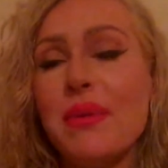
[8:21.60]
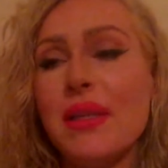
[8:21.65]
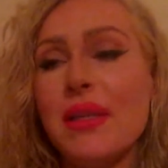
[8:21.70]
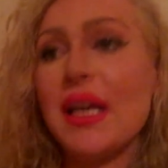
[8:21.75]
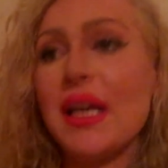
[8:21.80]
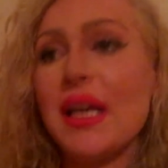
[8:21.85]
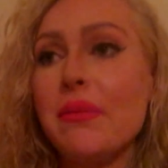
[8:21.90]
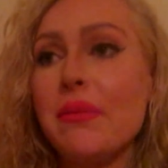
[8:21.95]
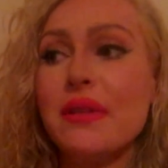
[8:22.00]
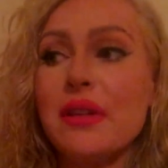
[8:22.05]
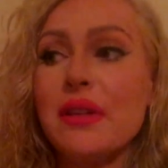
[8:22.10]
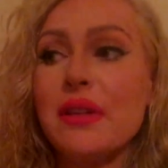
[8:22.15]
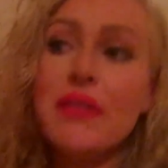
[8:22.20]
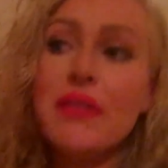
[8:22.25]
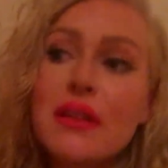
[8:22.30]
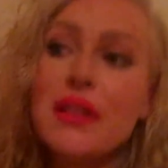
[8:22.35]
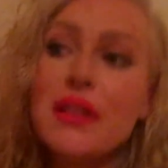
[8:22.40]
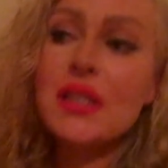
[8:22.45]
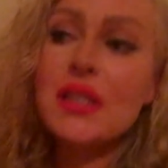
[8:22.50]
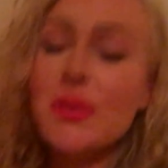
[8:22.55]
I've been
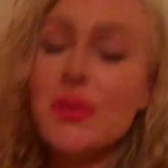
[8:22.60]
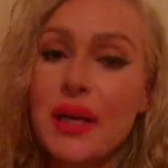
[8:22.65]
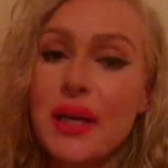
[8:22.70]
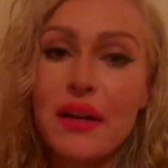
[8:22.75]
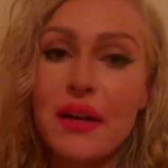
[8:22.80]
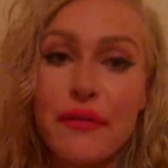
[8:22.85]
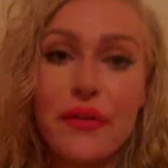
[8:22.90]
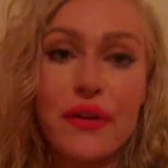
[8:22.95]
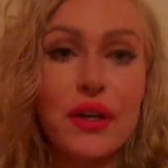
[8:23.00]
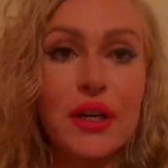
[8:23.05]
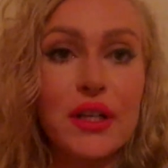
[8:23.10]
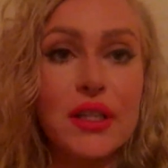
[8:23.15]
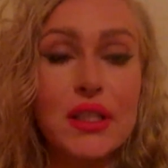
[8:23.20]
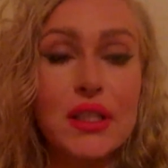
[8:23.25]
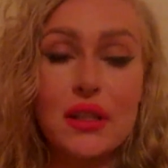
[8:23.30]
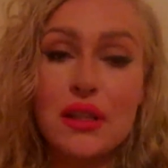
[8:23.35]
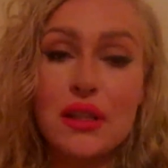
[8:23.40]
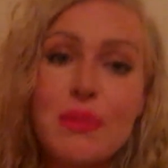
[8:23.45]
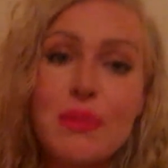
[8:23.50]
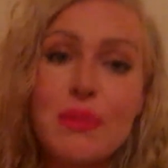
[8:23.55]
living this way for a
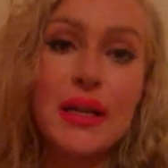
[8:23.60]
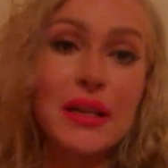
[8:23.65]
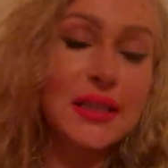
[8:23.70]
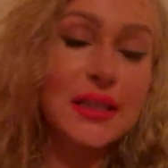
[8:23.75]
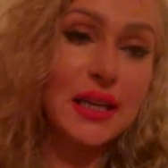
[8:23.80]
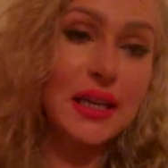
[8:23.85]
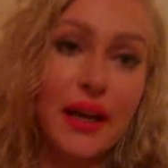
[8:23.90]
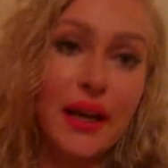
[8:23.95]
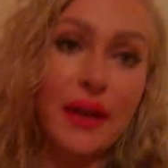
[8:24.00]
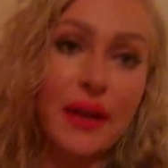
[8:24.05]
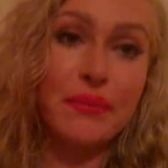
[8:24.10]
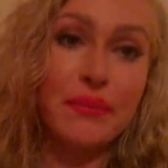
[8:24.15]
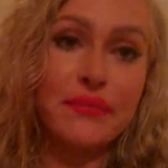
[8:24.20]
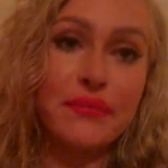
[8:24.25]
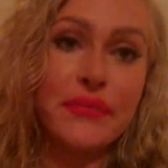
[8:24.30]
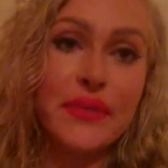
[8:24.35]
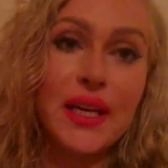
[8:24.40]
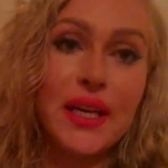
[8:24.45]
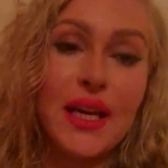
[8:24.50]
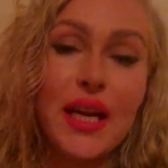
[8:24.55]
certain amount of time,
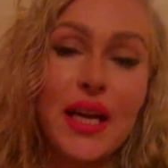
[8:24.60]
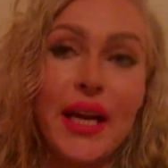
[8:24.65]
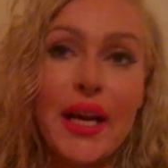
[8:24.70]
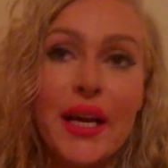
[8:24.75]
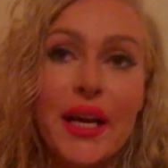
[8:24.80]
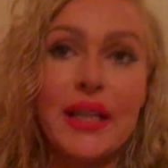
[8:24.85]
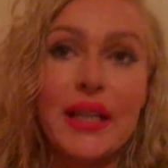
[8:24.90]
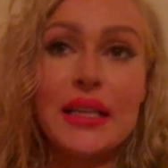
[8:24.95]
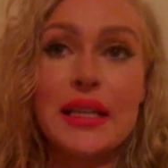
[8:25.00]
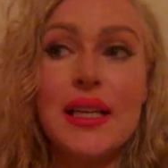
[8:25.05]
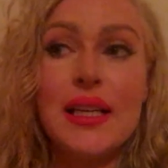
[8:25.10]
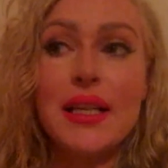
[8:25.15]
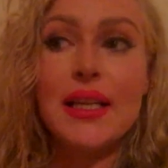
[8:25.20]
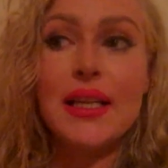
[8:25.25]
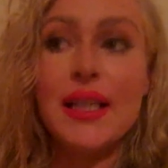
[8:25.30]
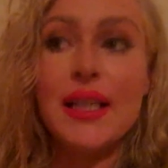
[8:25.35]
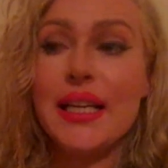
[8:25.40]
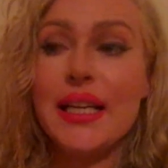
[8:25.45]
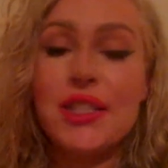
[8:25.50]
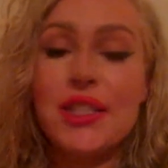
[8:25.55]
and
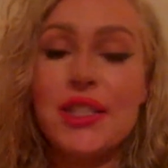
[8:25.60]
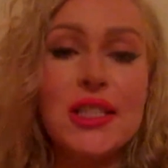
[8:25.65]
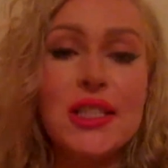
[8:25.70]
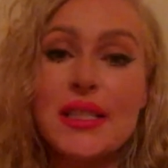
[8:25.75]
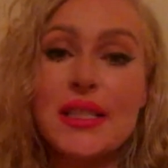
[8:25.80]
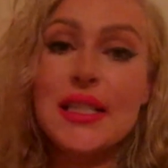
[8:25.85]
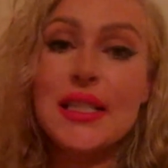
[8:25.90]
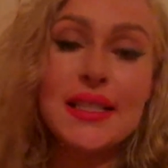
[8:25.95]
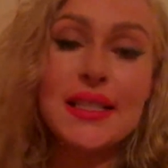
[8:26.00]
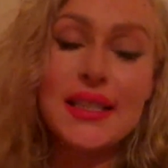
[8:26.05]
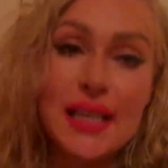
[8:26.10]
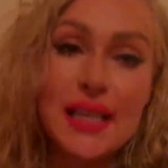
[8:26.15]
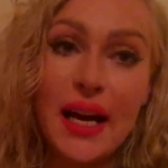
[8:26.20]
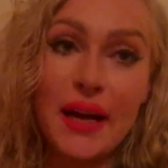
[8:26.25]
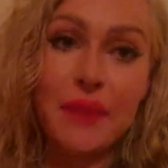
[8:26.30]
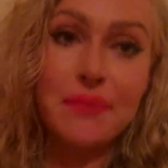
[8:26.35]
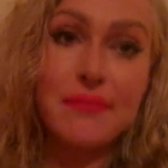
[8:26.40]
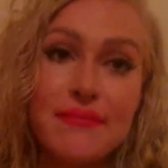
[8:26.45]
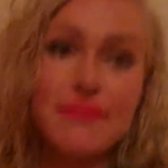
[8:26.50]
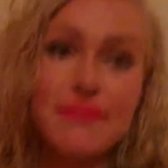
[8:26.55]
it's
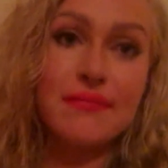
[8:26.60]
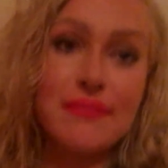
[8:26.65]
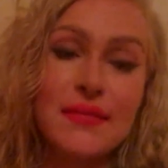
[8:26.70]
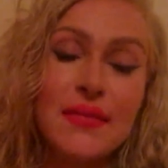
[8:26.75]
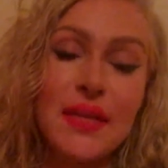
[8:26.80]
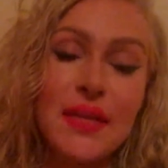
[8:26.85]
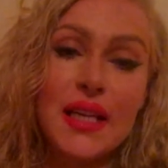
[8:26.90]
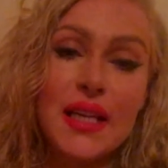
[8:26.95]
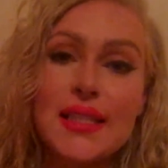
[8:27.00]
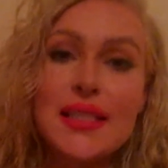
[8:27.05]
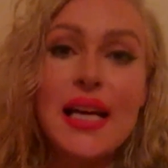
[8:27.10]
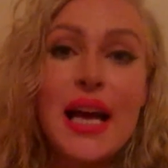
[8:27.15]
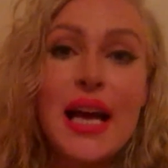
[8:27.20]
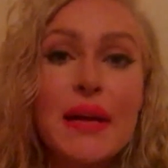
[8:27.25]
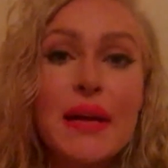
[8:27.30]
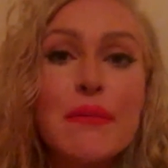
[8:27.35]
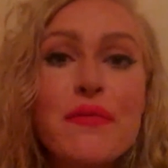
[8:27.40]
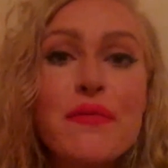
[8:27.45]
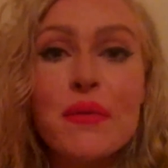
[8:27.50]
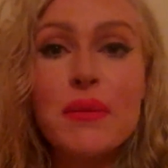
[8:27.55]
time. It's
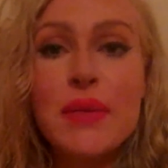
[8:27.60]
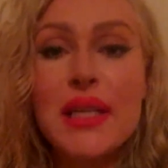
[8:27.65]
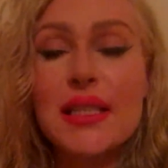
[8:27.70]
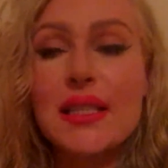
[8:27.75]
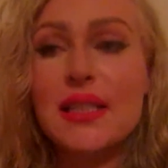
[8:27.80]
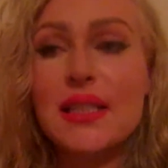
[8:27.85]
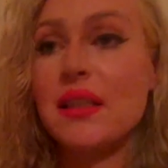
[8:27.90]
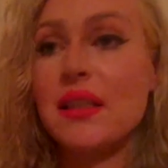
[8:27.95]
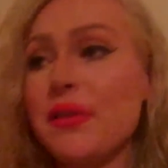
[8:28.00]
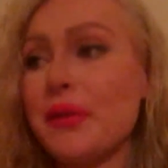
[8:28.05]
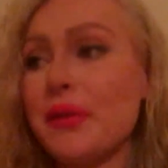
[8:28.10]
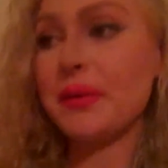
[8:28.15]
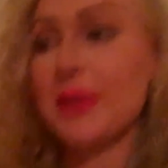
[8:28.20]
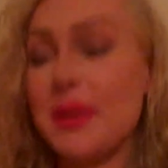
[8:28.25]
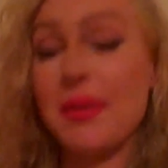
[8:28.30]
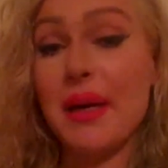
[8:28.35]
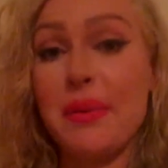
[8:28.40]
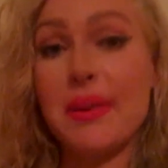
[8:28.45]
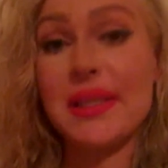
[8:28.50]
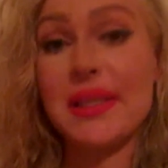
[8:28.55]
time for me to live up
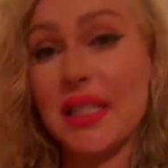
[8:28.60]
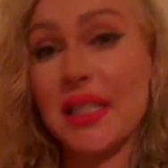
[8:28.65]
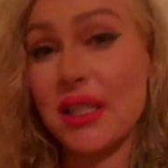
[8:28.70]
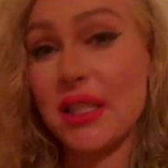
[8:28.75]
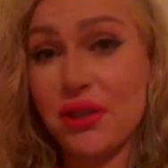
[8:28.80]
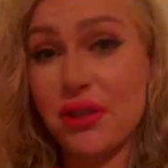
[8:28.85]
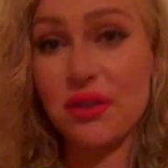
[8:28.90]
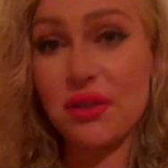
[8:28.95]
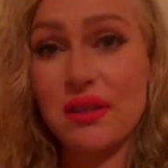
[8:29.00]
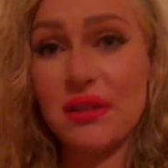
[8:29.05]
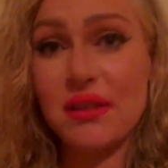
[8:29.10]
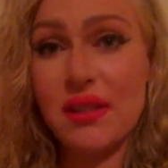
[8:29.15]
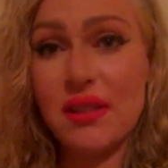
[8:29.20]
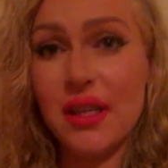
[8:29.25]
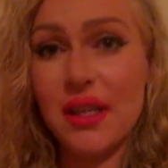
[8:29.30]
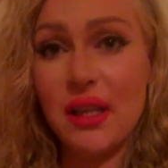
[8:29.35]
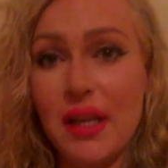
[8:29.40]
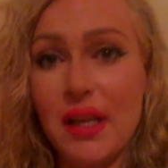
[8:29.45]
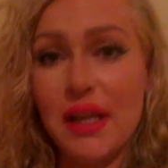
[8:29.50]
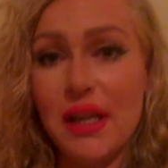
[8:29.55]
to my potential.
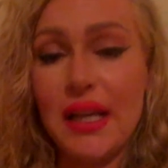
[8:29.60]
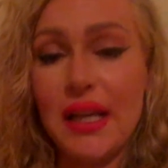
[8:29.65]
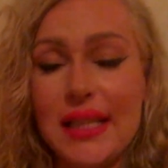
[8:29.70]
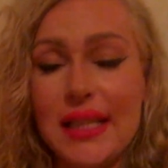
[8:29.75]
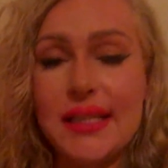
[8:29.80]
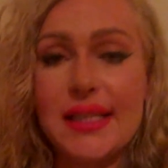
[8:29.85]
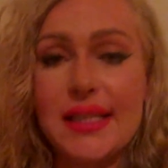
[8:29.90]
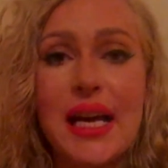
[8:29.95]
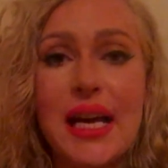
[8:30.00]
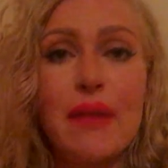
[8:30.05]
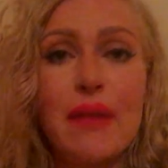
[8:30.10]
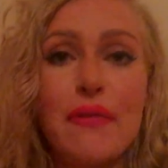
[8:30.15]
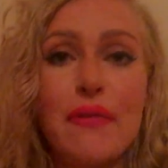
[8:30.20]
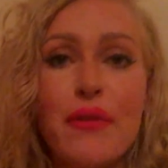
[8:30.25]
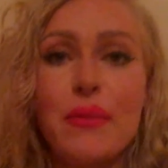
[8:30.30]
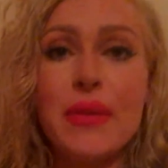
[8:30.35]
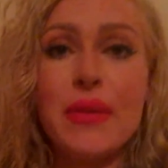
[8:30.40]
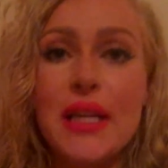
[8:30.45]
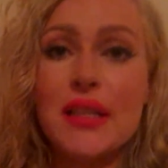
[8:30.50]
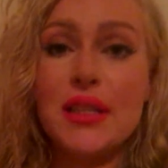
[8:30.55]
It's time for
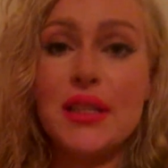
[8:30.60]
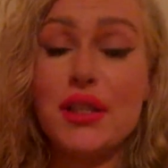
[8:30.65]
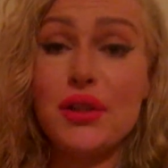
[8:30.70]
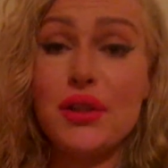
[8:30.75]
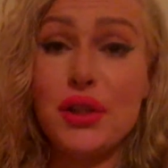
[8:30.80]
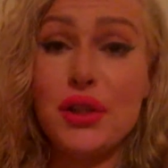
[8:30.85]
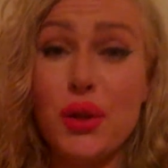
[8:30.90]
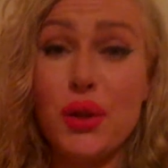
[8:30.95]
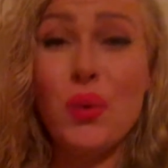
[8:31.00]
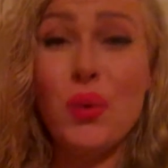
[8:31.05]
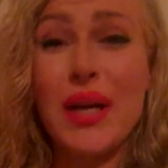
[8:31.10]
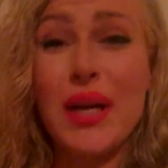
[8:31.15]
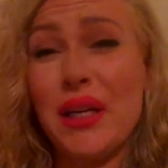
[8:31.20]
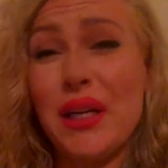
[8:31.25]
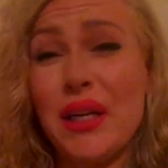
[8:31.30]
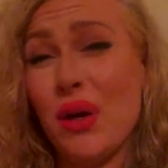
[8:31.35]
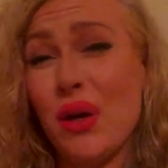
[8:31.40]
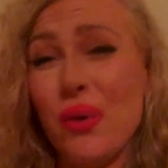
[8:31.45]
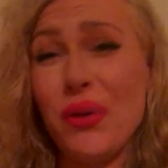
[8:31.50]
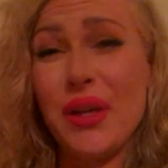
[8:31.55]
me to do what I
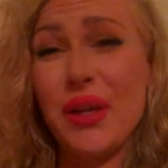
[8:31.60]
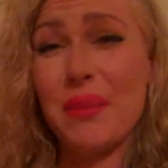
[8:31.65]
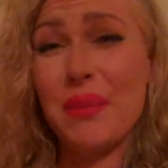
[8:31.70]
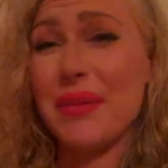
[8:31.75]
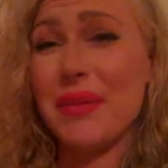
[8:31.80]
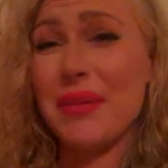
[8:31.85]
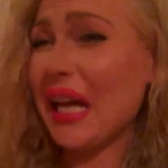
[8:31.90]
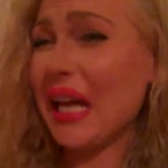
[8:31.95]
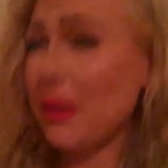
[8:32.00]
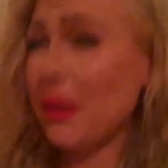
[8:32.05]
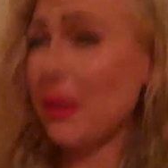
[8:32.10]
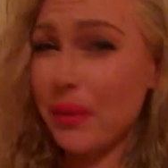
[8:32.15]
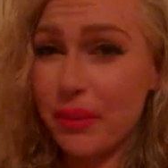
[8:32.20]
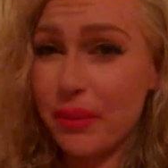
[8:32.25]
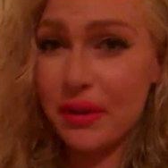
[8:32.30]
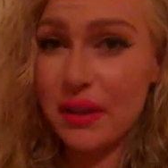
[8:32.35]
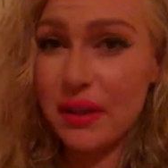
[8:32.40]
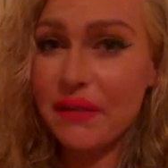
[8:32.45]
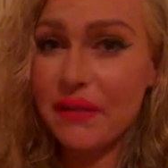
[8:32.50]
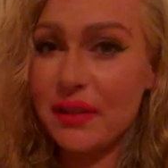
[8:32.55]
know that I'm
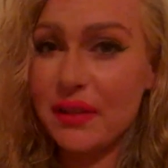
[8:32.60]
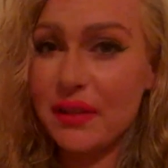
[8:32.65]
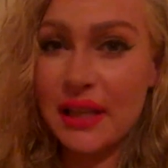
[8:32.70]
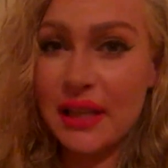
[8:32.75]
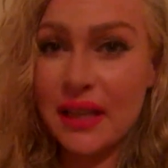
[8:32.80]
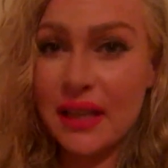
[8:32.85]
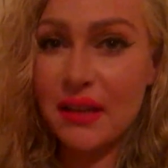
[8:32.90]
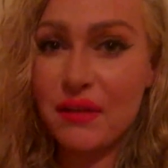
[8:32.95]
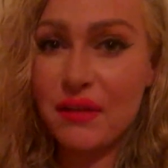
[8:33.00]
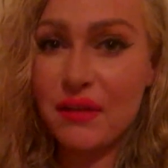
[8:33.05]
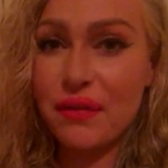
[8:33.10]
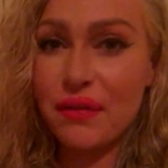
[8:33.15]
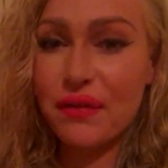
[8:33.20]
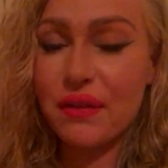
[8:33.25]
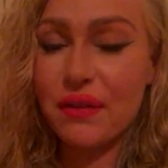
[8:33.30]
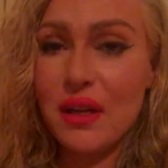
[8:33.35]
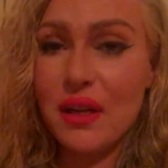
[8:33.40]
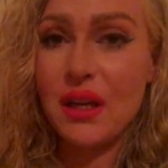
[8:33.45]
capable of in life.